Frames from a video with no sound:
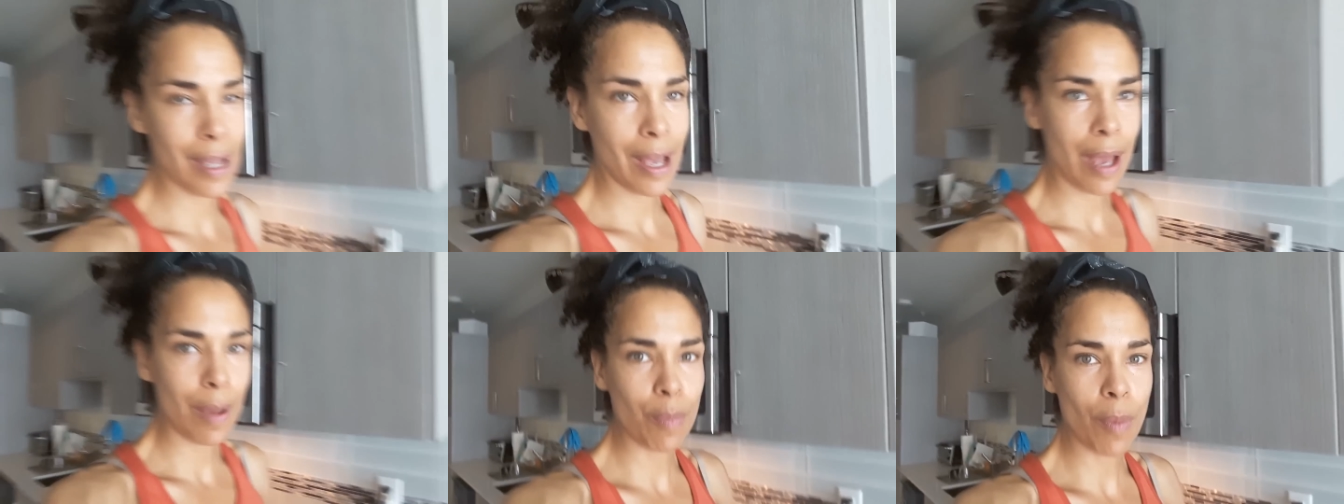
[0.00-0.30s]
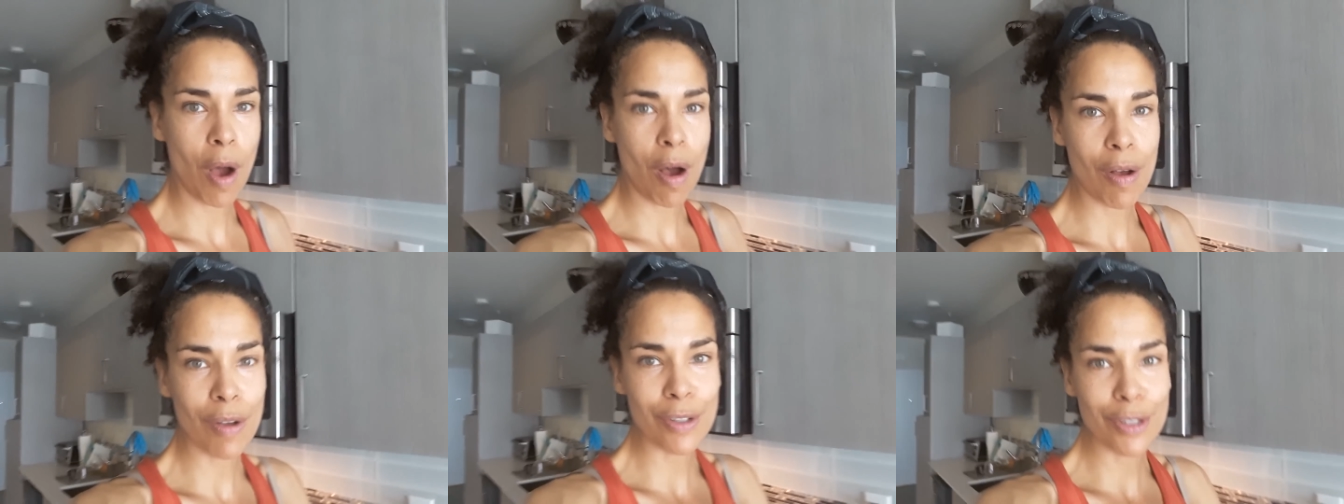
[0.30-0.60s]

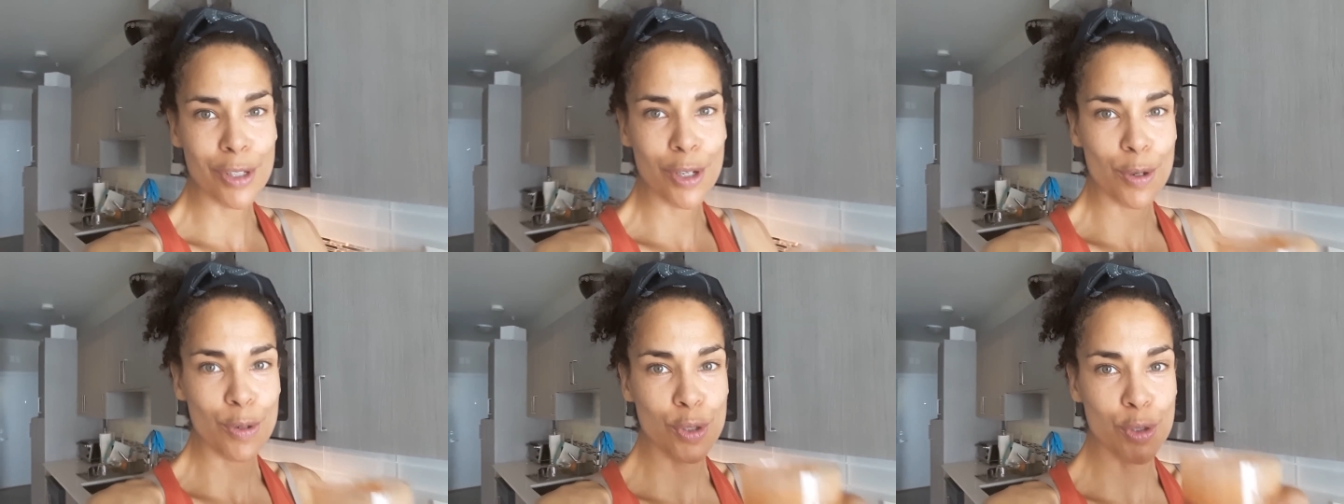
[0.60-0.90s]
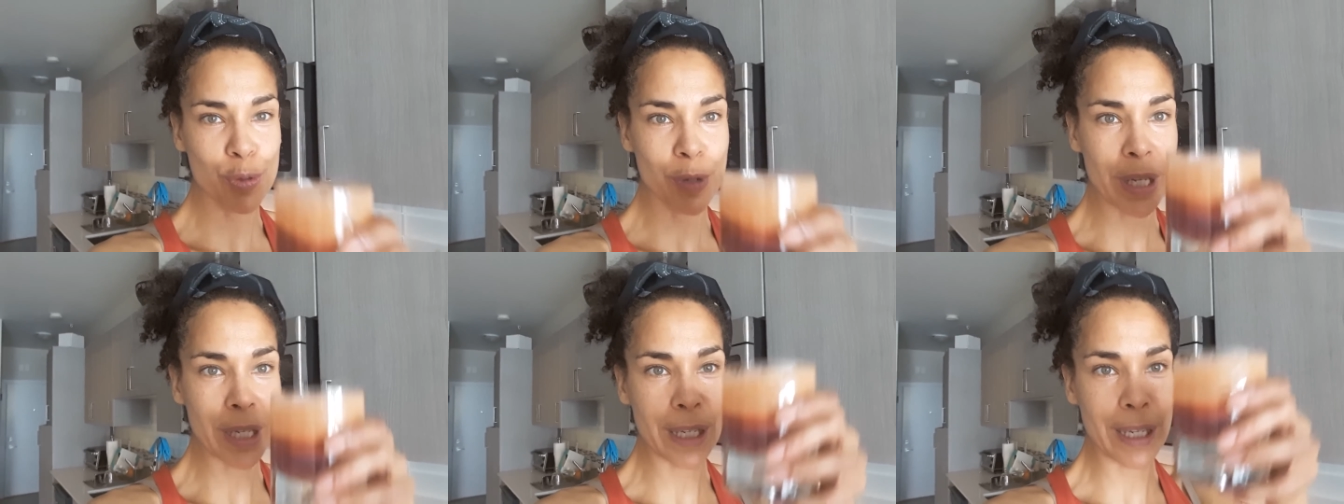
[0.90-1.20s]
I'm also
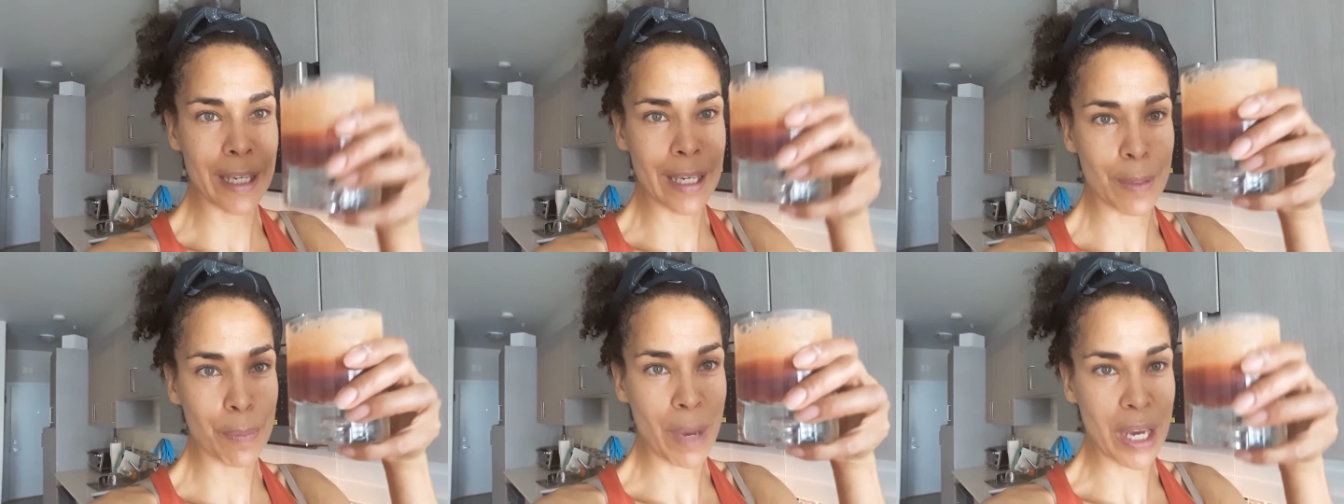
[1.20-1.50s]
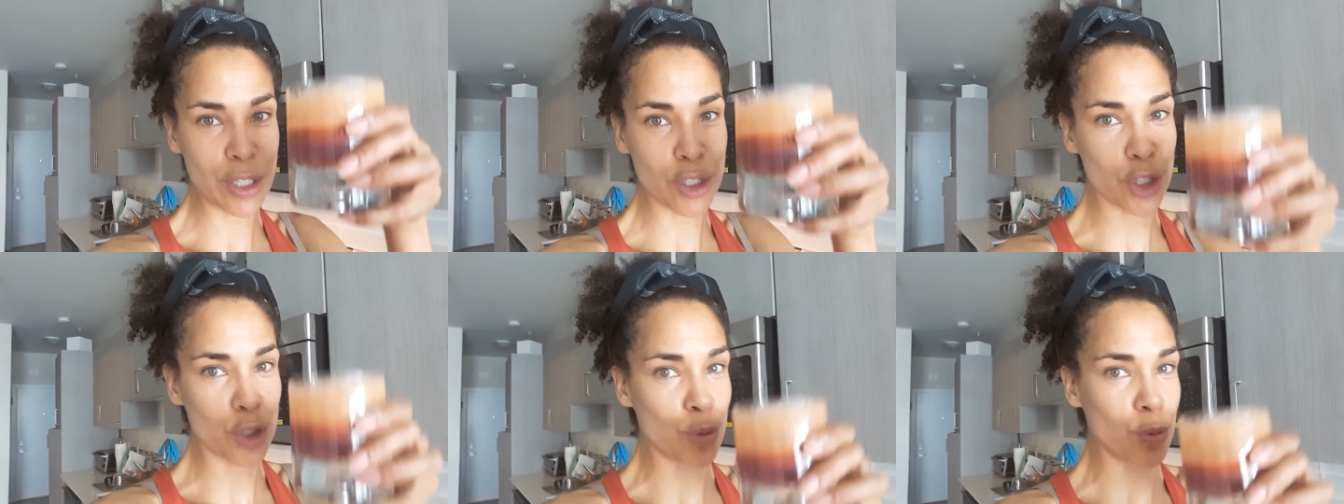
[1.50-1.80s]
drinking
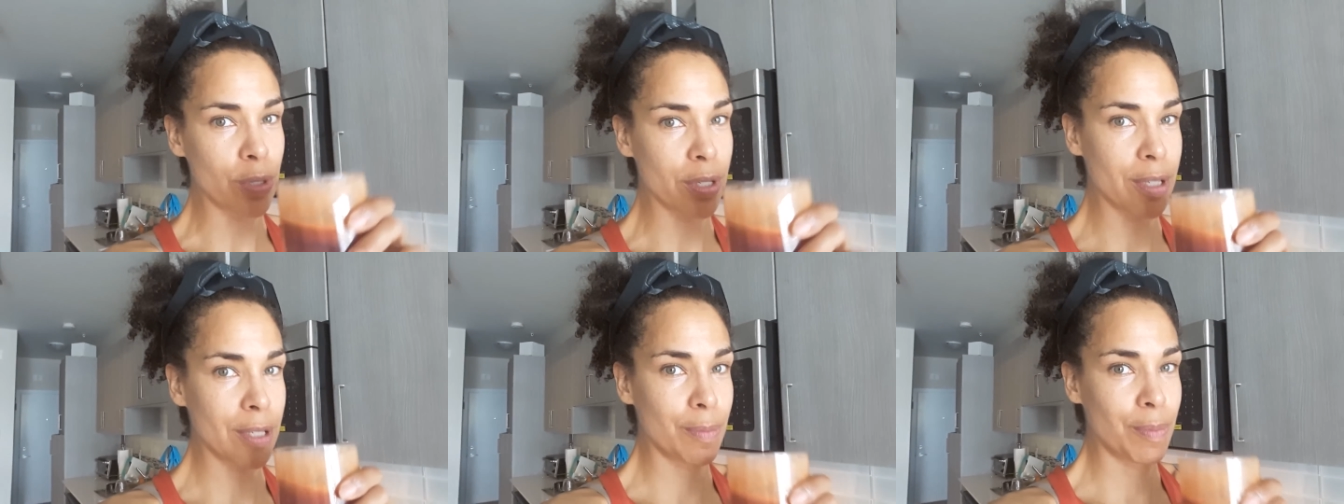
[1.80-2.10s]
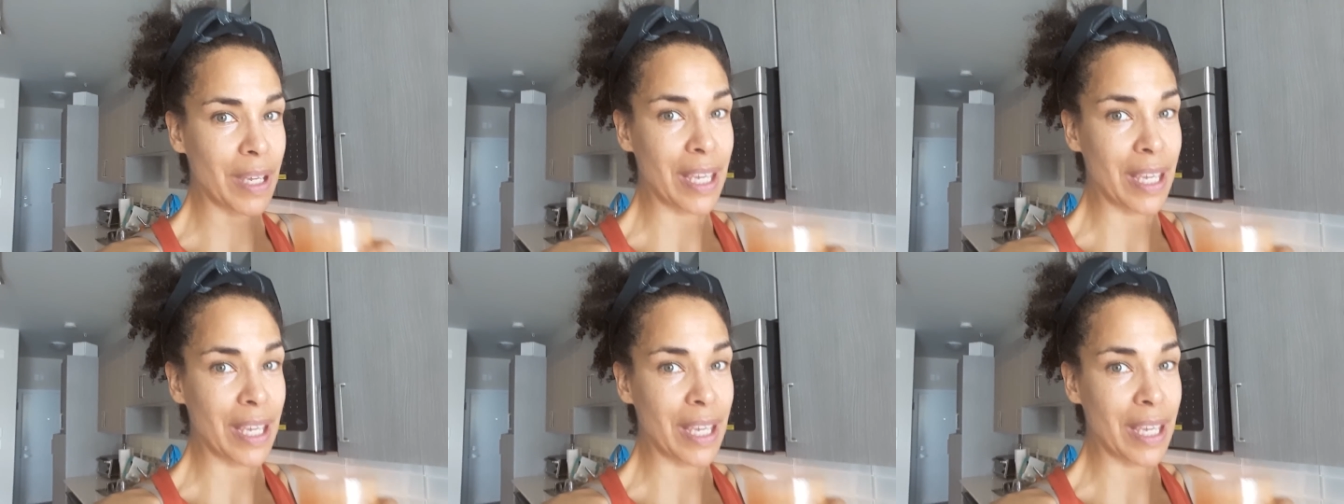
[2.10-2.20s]
my juice,